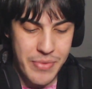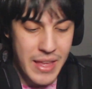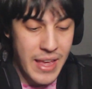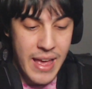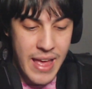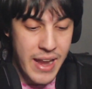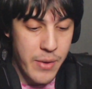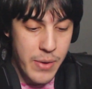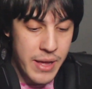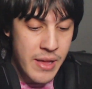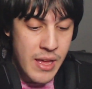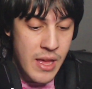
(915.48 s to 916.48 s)
yeah,
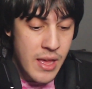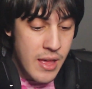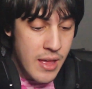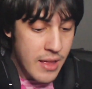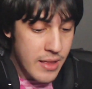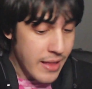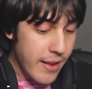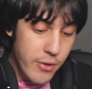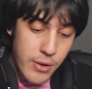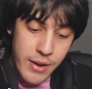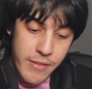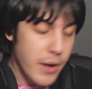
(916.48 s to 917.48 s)
anyway, that's
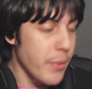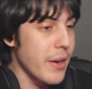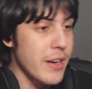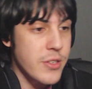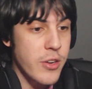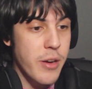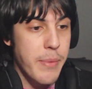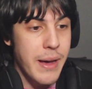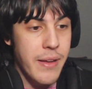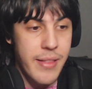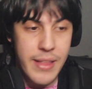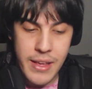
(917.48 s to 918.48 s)
all I really wanted to talk
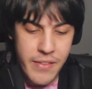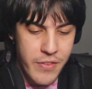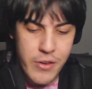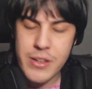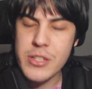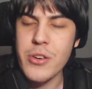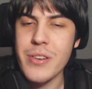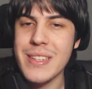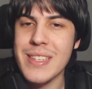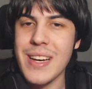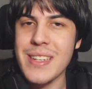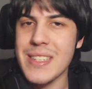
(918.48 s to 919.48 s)
about. See, very short
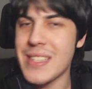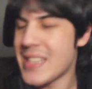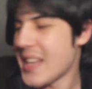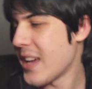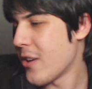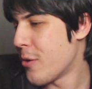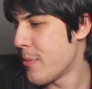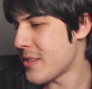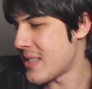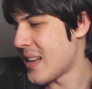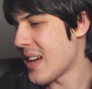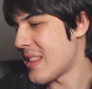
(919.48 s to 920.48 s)
discussion today,
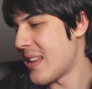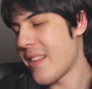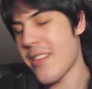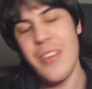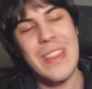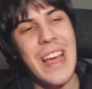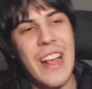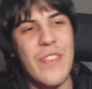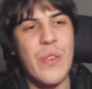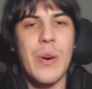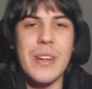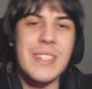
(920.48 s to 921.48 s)
almost nothing. So thanks
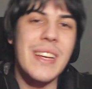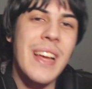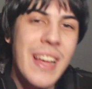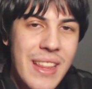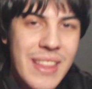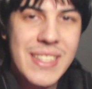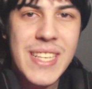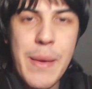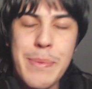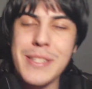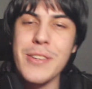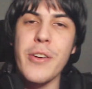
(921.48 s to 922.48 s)
for watching this
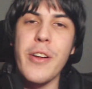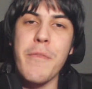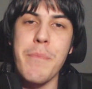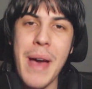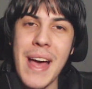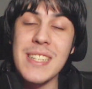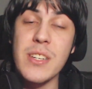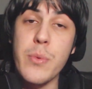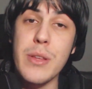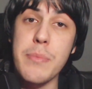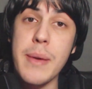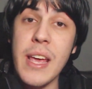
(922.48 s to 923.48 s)
episode of Mashle
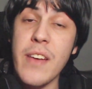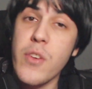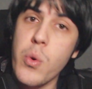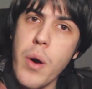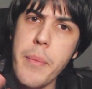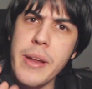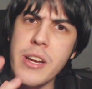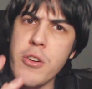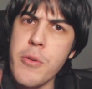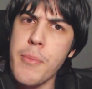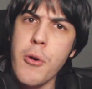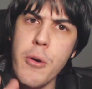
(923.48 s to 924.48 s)
with me. If you want me to
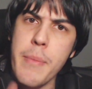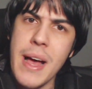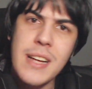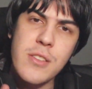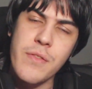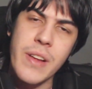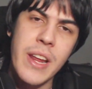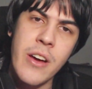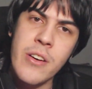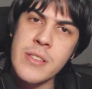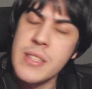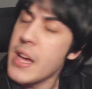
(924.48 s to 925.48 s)
do more Mashle
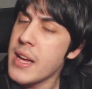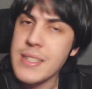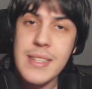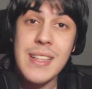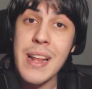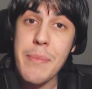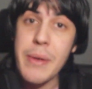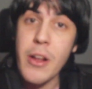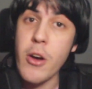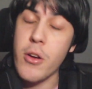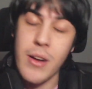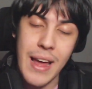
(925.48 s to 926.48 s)
videos, just let me
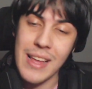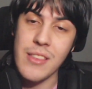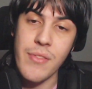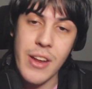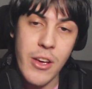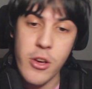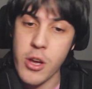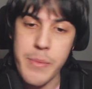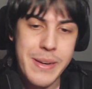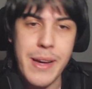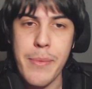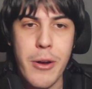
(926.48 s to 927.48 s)
know. Like the video,
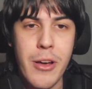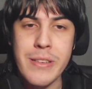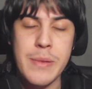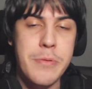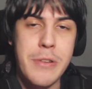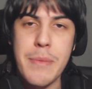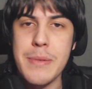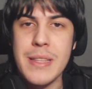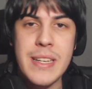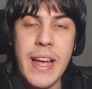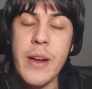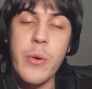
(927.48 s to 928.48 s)
comment down below, subscribe to the
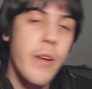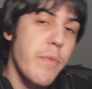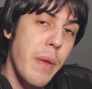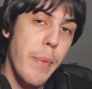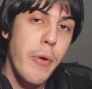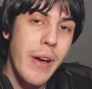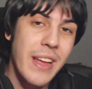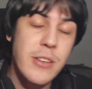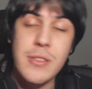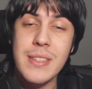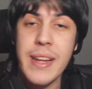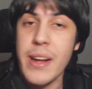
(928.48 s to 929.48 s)
channel. If people are
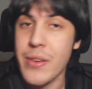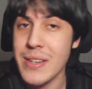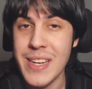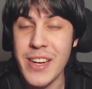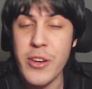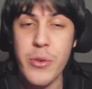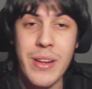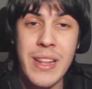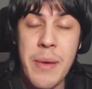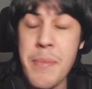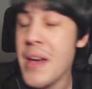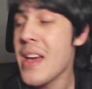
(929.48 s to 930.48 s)
interested, I'll continue doing
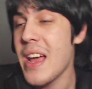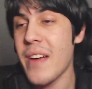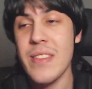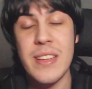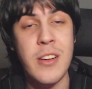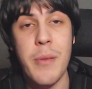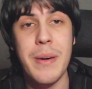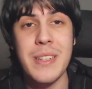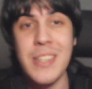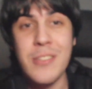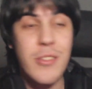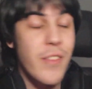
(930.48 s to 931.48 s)
them. If there's not
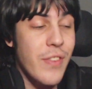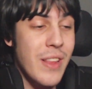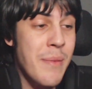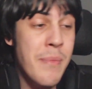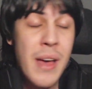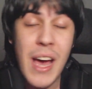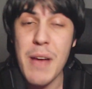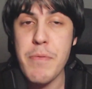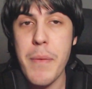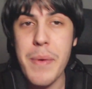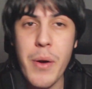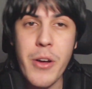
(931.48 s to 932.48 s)
much interest for them, I
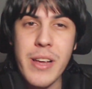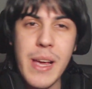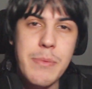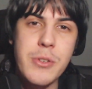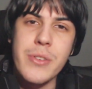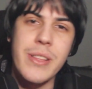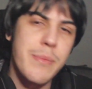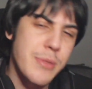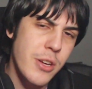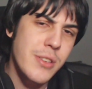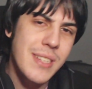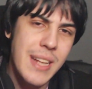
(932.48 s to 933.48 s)
probably won't keep doing them.
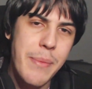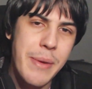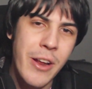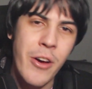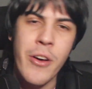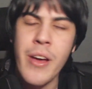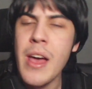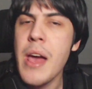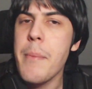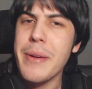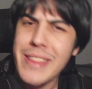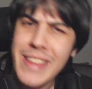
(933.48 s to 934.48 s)
So just let me know.
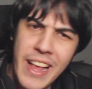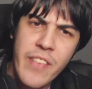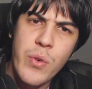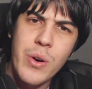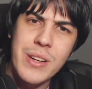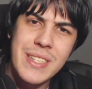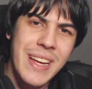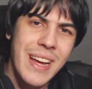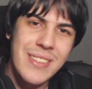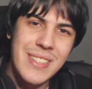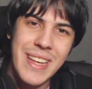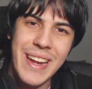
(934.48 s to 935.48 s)
But thanks for watching.
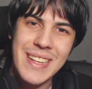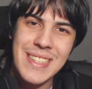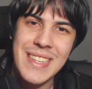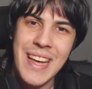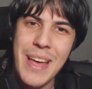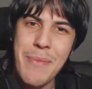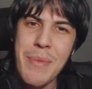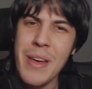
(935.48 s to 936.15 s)
I'll see you next time.